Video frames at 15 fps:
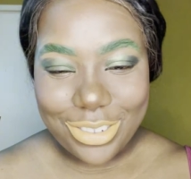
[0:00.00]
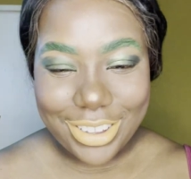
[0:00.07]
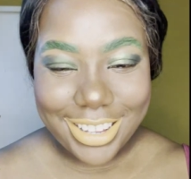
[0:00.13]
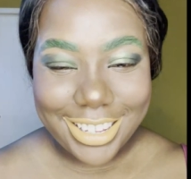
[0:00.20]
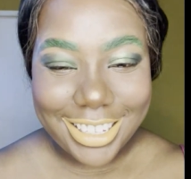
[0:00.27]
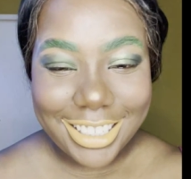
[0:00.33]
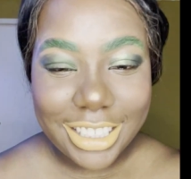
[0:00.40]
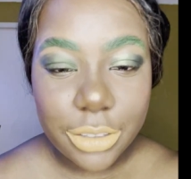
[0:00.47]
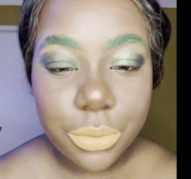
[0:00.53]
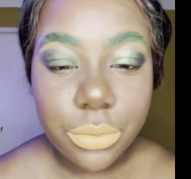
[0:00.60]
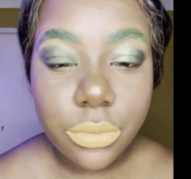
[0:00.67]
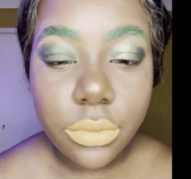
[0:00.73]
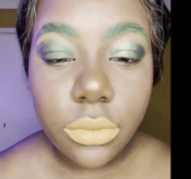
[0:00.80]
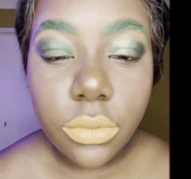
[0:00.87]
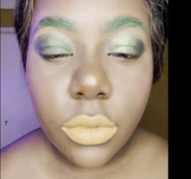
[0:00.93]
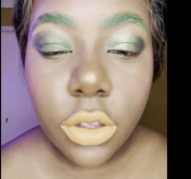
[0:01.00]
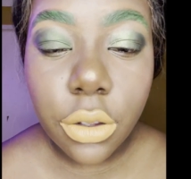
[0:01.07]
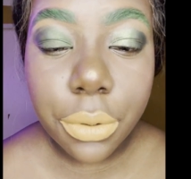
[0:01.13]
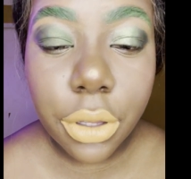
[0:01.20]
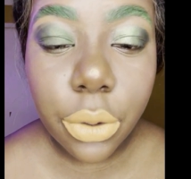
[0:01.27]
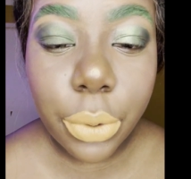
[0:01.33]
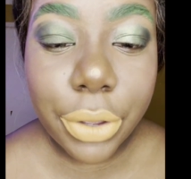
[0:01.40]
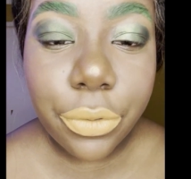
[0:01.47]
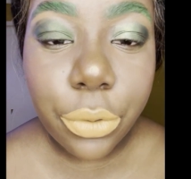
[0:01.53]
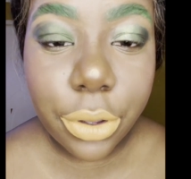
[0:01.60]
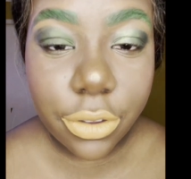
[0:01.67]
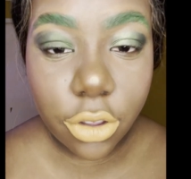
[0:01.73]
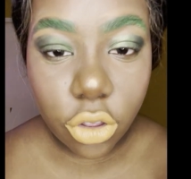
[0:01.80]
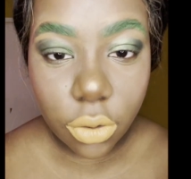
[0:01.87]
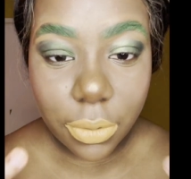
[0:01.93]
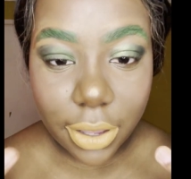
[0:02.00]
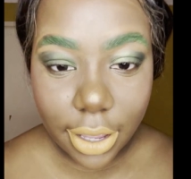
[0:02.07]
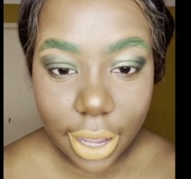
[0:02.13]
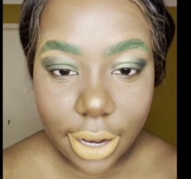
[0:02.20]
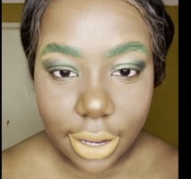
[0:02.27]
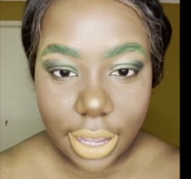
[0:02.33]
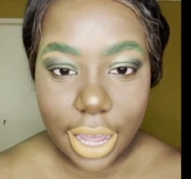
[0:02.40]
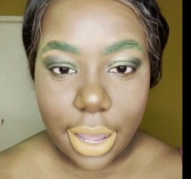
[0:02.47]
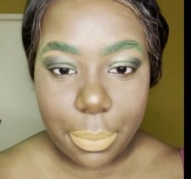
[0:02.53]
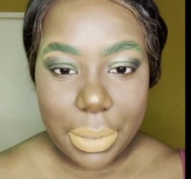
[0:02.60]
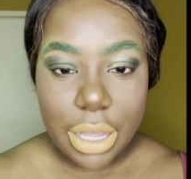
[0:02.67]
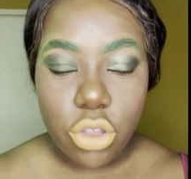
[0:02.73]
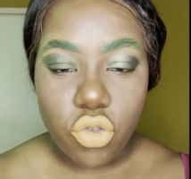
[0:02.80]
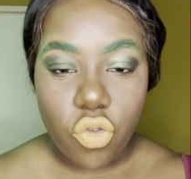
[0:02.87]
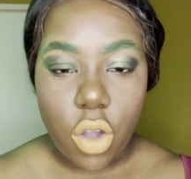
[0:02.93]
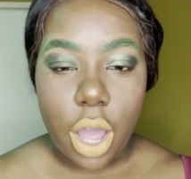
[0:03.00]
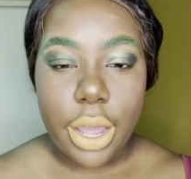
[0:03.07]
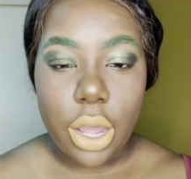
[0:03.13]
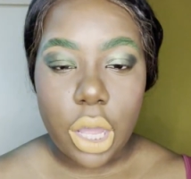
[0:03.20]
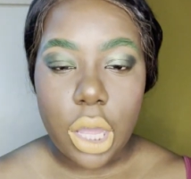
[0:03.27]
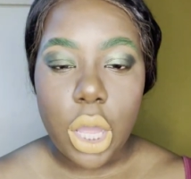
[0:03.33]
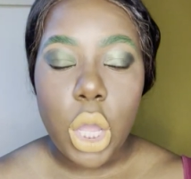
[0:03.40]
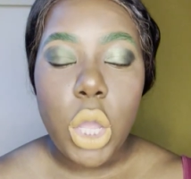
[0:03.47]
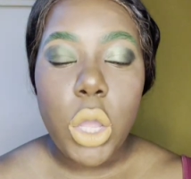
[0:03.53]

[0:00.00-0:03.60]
So I'm gonna wait for it to kind of get a bit drier.